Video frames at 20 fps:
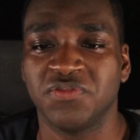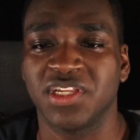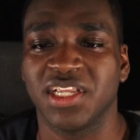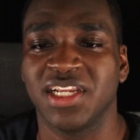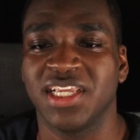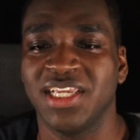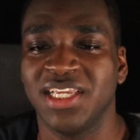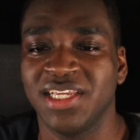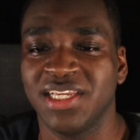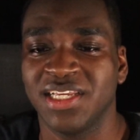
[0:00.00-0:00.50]
And
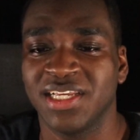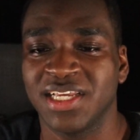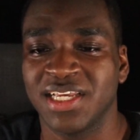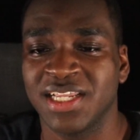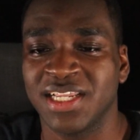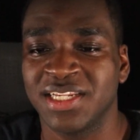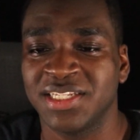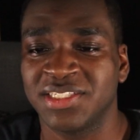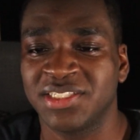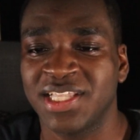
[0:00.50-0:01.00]

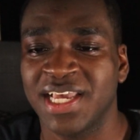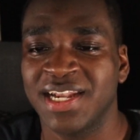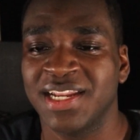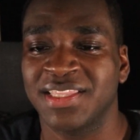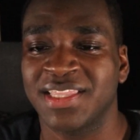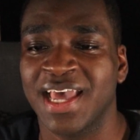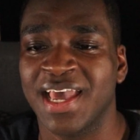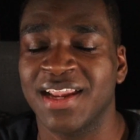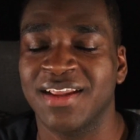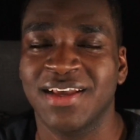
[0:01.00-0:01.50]
it is stated
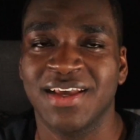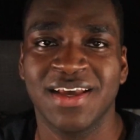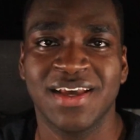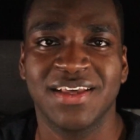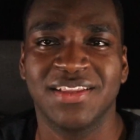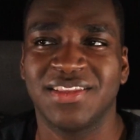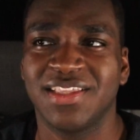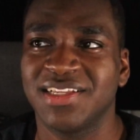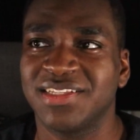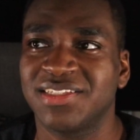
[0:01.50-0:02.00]
that
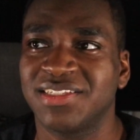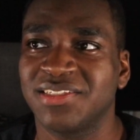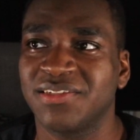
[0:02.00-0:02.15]
this